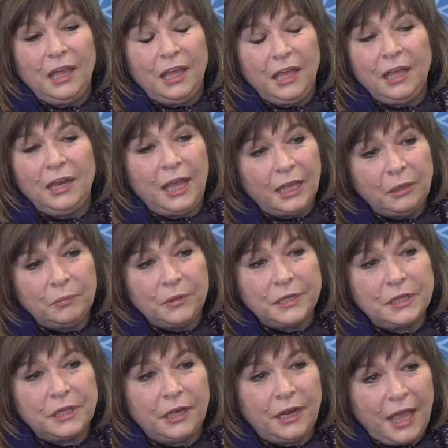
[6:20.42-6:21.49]
in
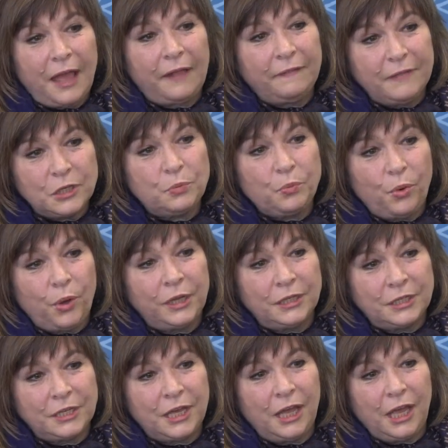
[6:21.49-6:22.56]
Edmonton at this point
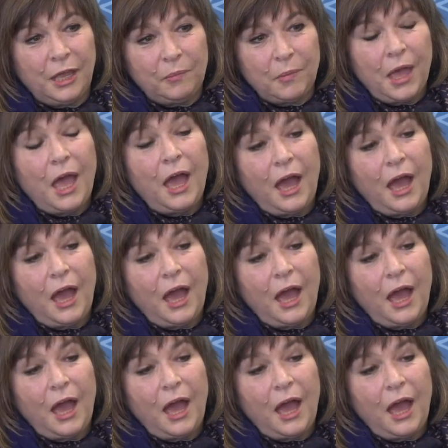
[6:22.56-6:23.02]
in time,